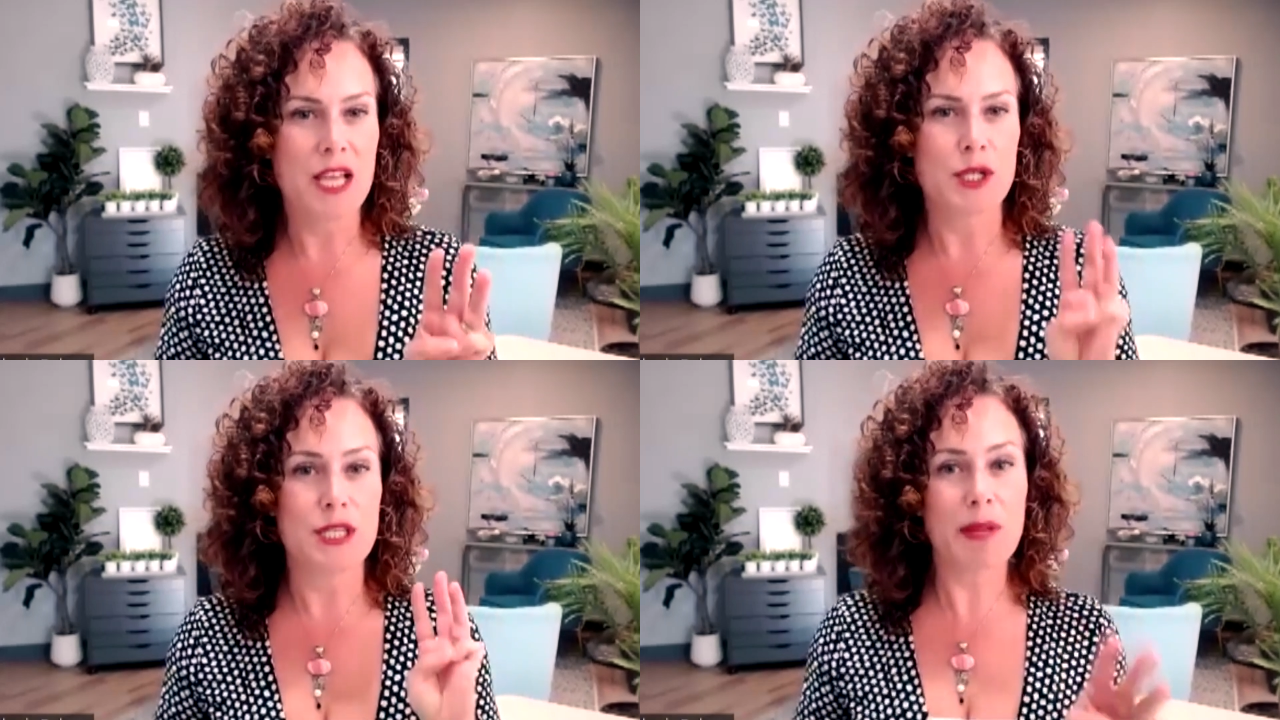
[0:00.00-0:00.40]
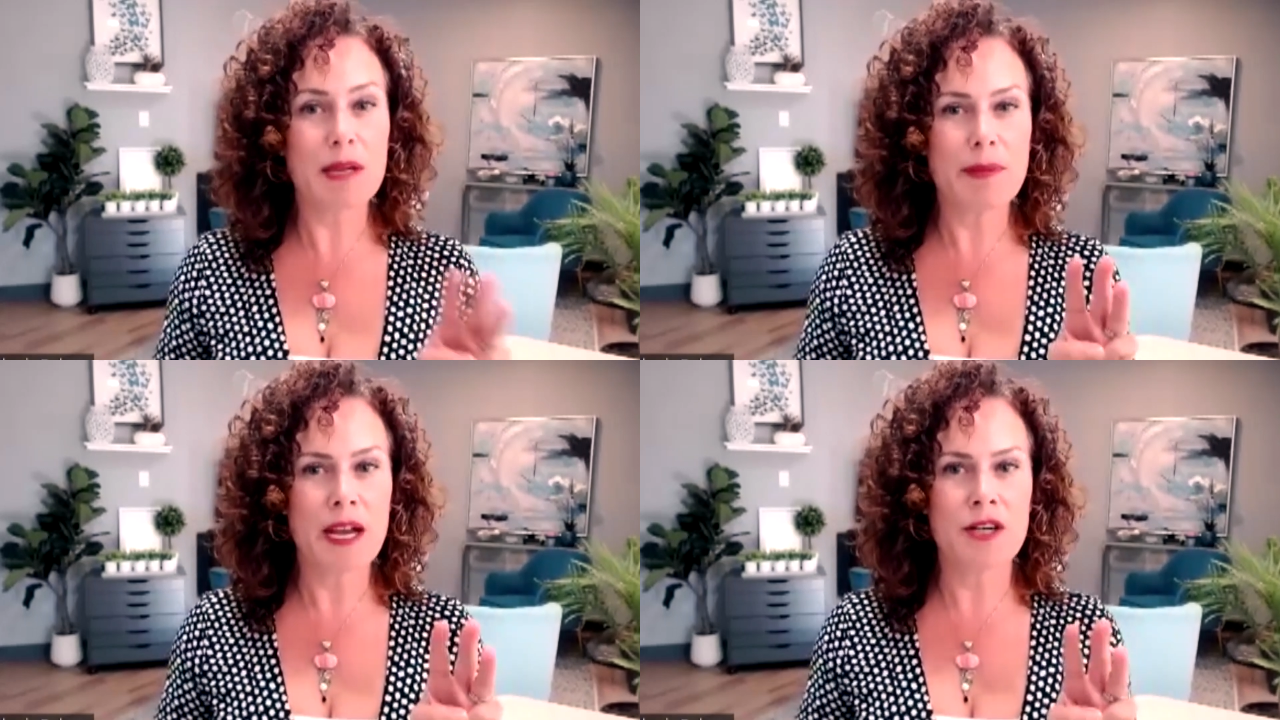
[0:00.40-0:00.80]
So split
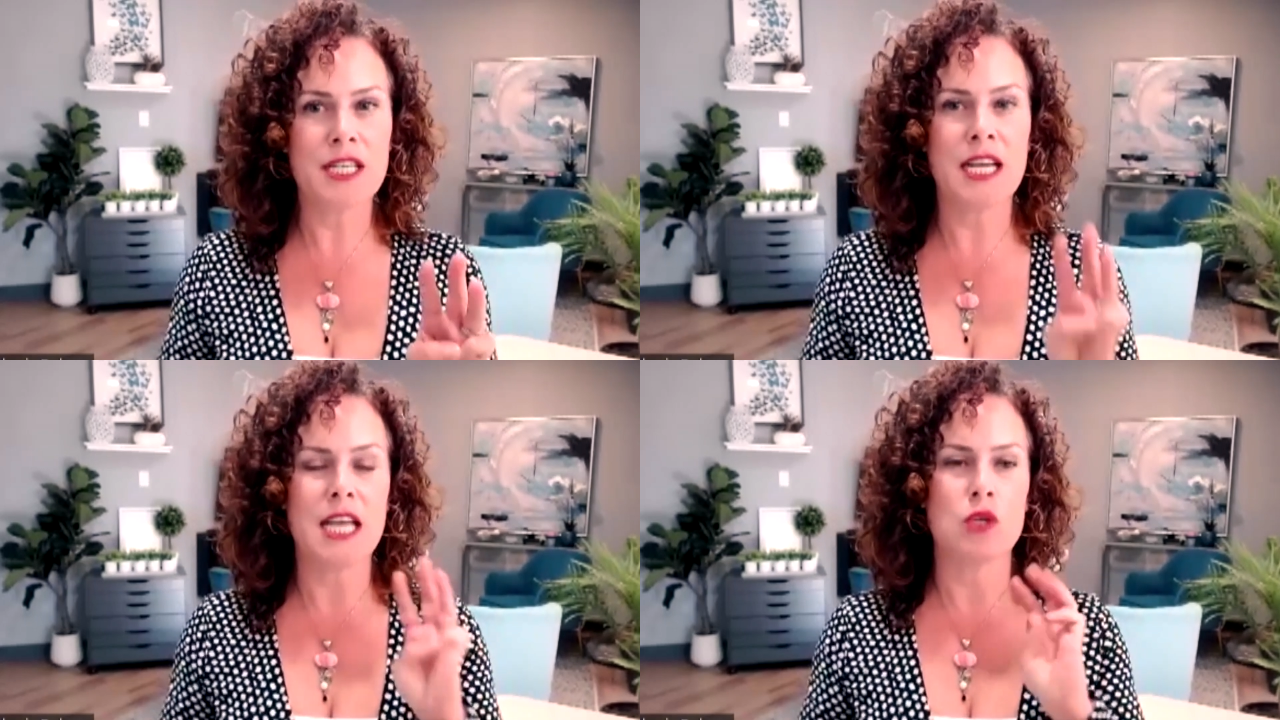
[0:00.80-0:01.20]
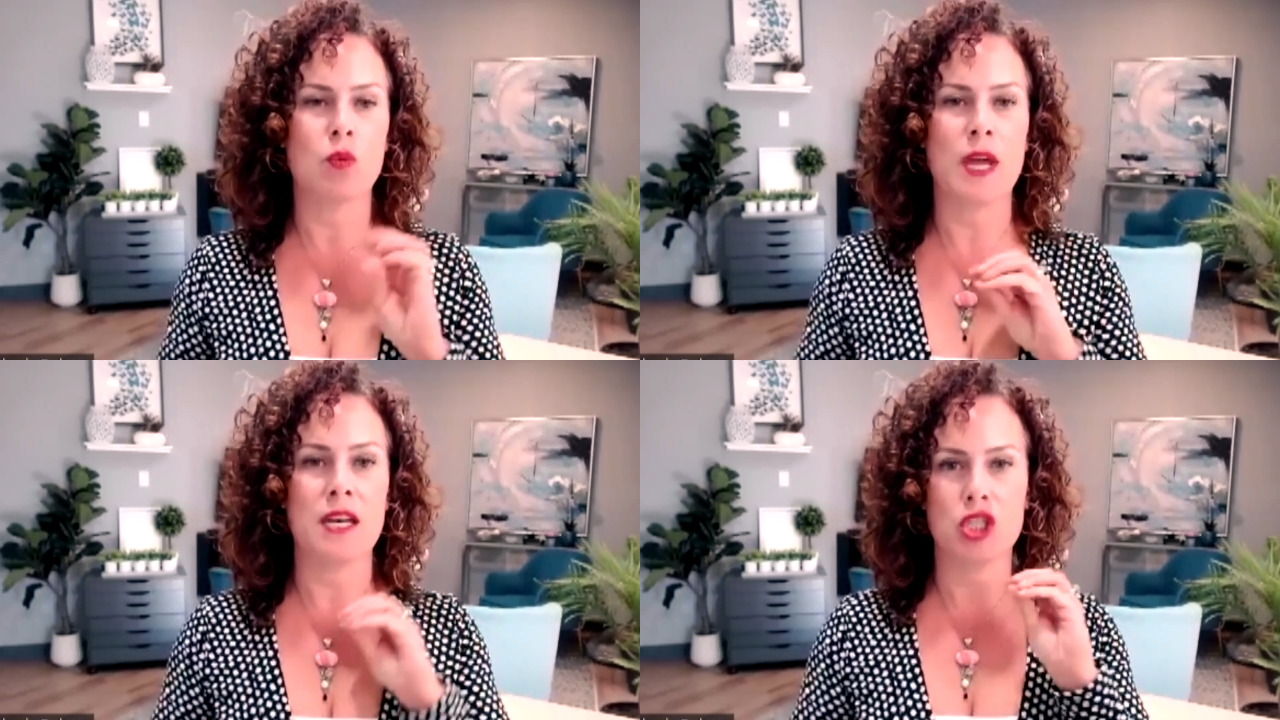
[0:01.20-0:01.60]
parenting is
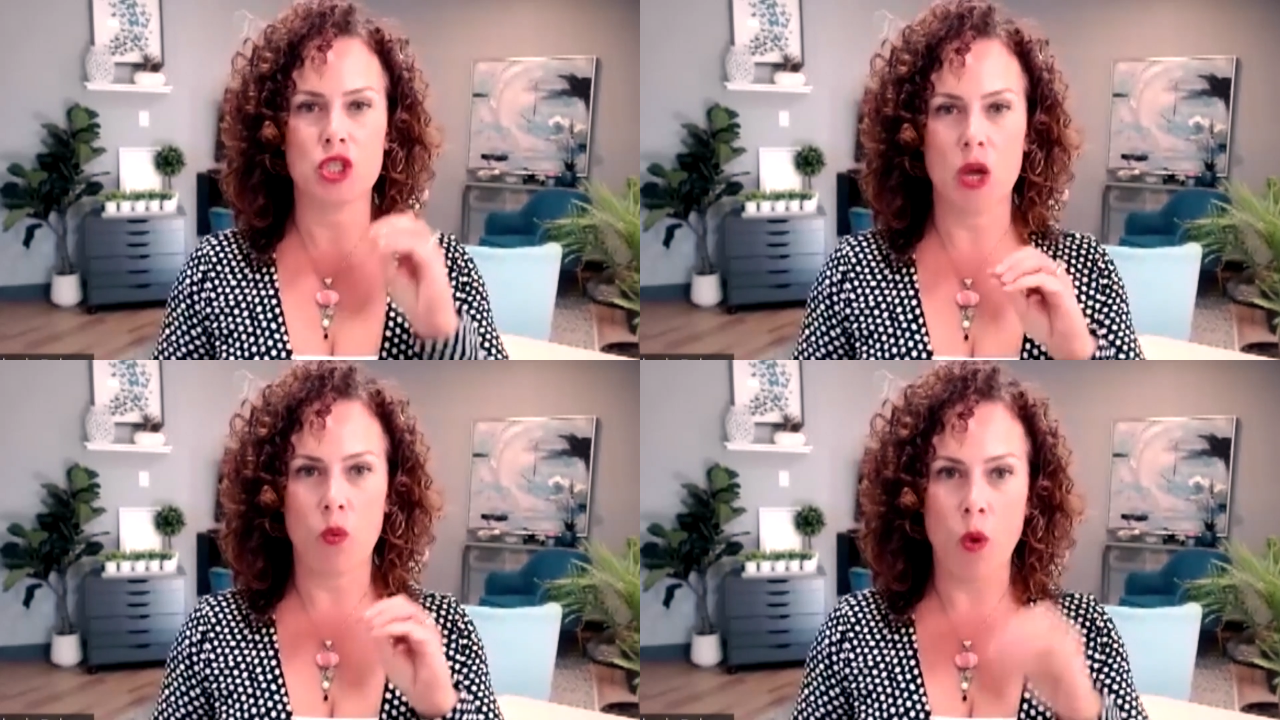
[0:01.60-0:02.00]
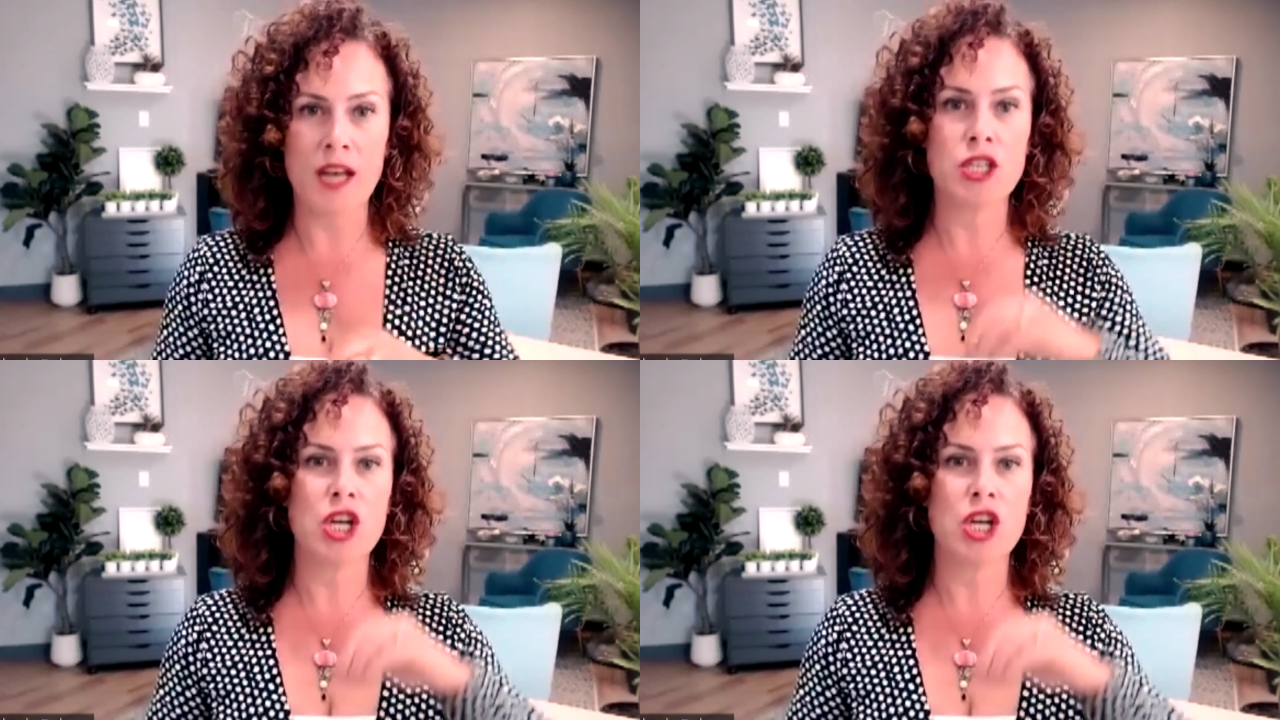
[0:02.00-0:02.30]
when one